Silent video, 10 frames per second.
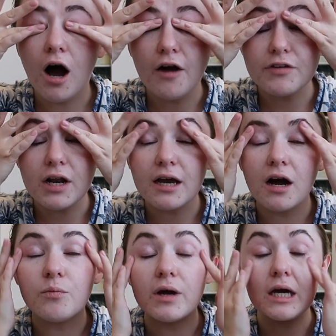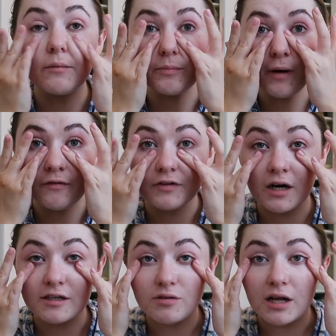I feel like I wake up with puffy
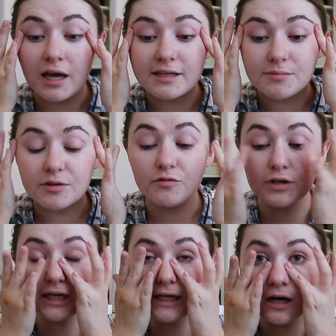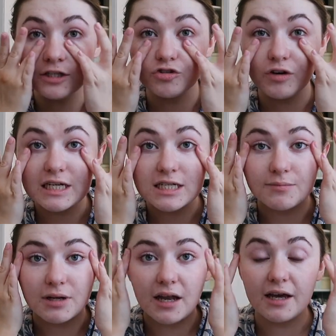eyes so I like something really hydrating
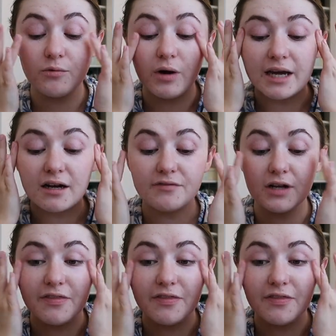but lightweight and I feel